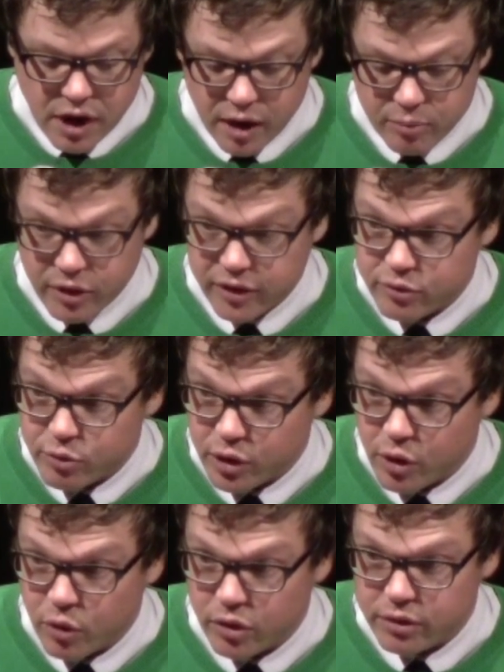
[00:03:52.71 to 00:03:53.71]
I pressed
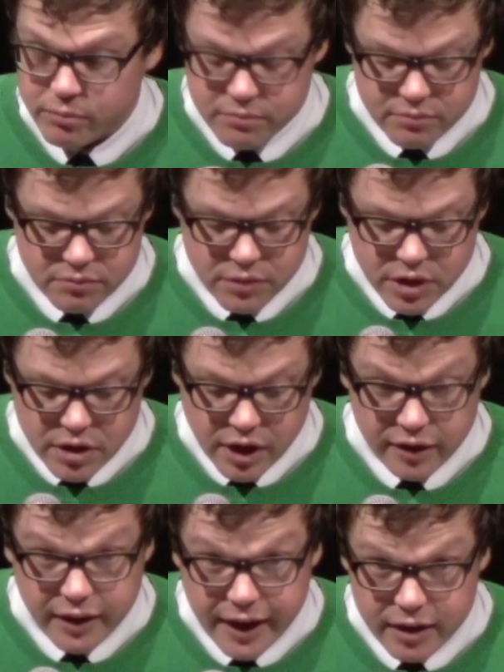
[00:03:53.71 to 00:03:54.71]
record
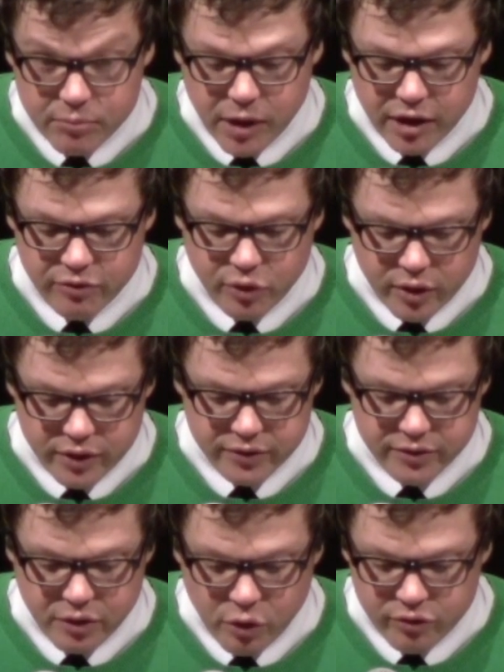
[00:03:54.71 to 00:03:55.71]
and laid my
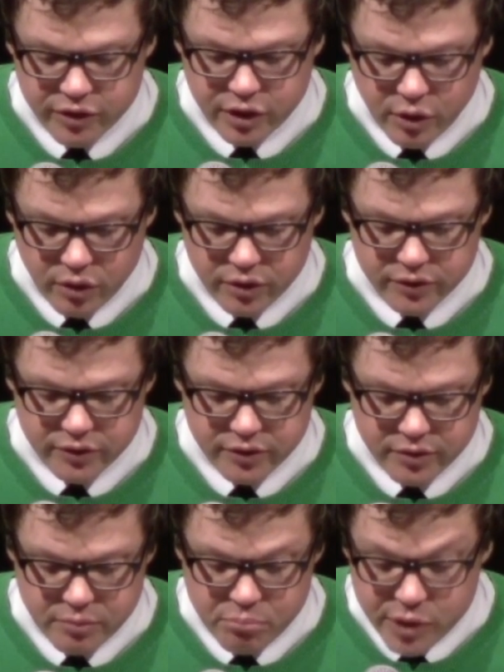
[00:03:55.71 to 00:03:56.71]
voice over yours,